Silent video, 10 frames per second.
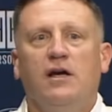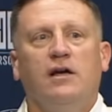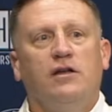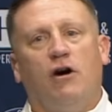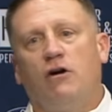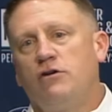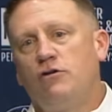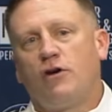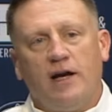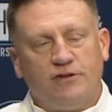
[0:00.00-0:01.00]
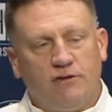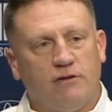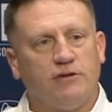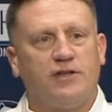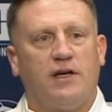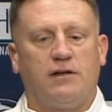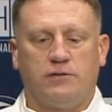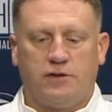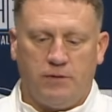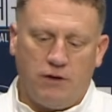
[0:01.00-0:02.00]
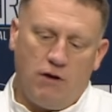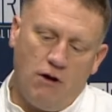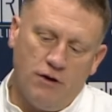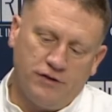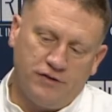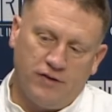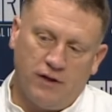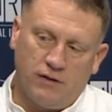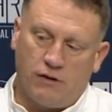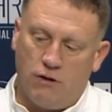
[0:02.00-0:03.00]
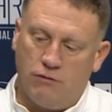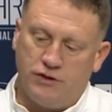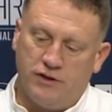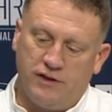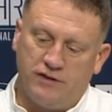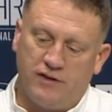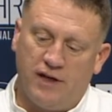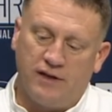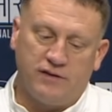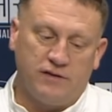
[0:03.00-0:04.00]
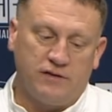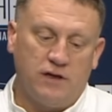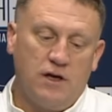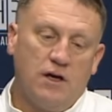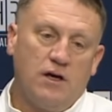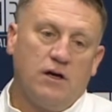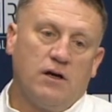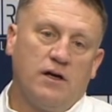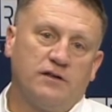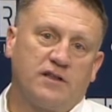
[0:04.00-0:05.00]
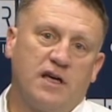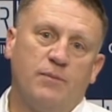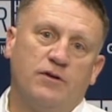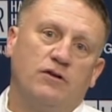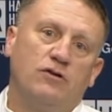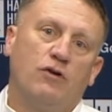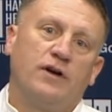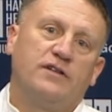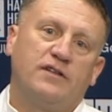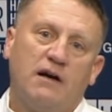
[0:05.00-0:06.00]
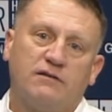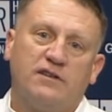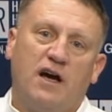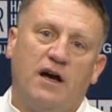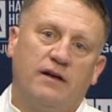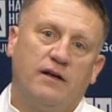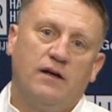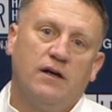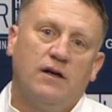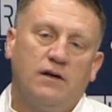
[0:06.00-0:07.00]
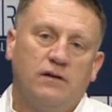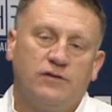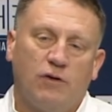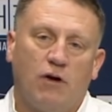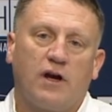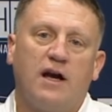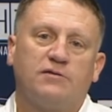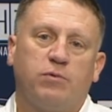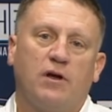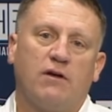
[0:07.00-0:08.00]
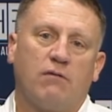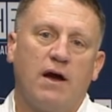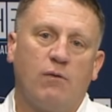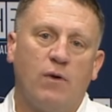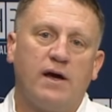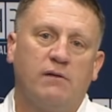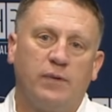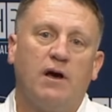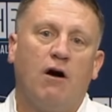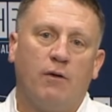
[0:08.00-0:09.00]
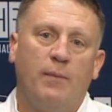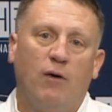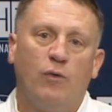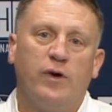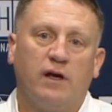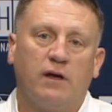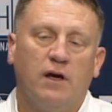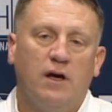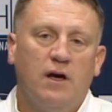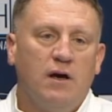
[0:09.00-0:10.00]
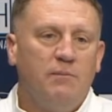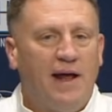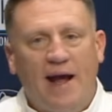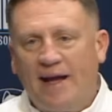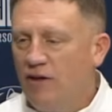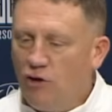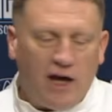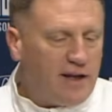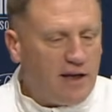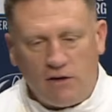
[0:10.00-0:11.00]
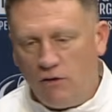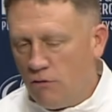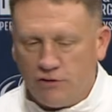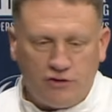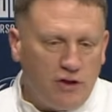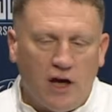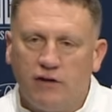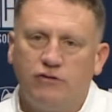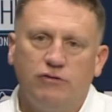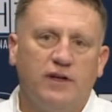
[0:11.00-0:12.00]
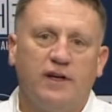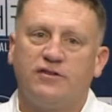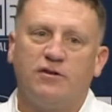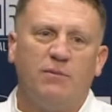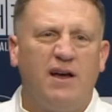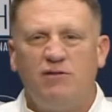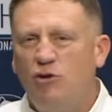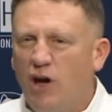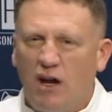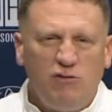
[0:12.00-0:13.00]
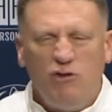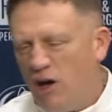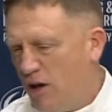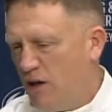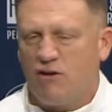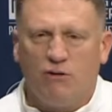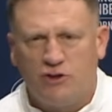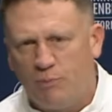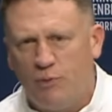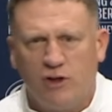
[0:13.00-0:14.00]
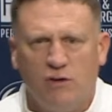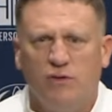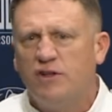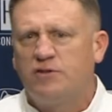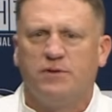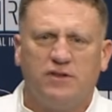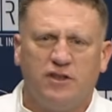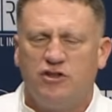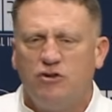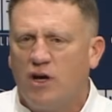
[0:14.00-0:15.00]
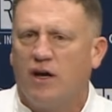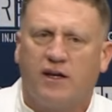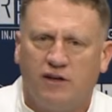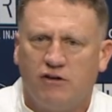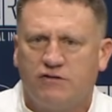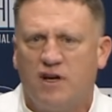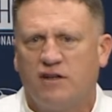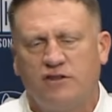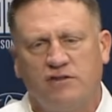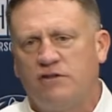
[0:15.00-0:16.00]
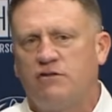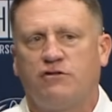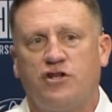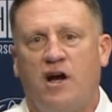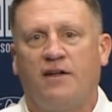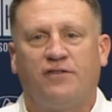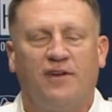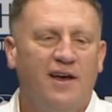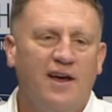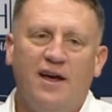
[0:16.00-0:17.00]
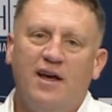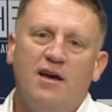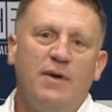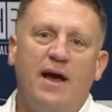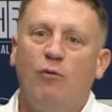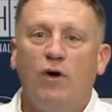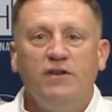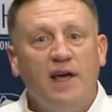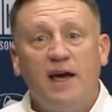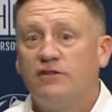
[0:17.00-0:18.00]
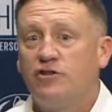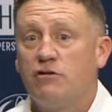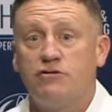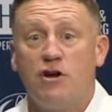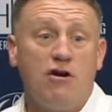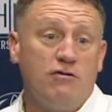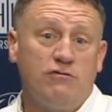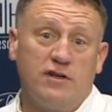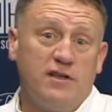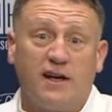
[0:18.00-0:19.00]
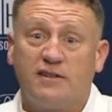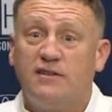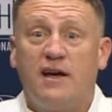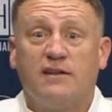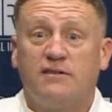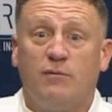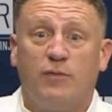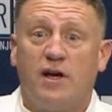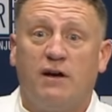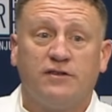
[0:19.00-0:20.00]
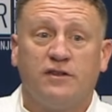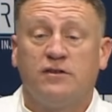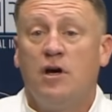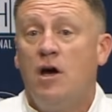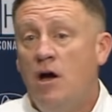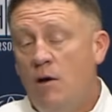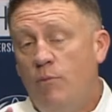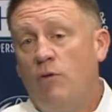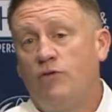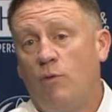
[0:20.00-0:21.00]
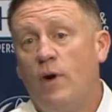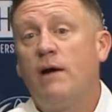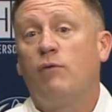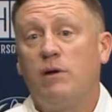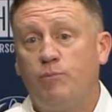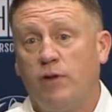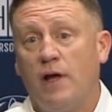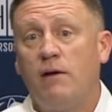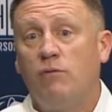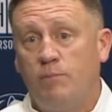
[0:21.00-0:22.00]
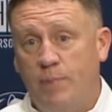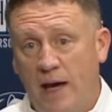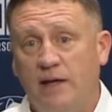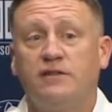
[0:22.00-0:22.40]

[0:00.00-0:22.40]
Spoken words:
you guys don't understand this, but the hardest thing coaching these days is keeping the noise outside so our guys play the right way and be all about winning. Man, you got to get yours. You got to do this, man. You got to get coach to put you in this position. You got to get your touches and your shots. Man, one day it's your turn. The next day it's somebody else's. But the way we play with pace,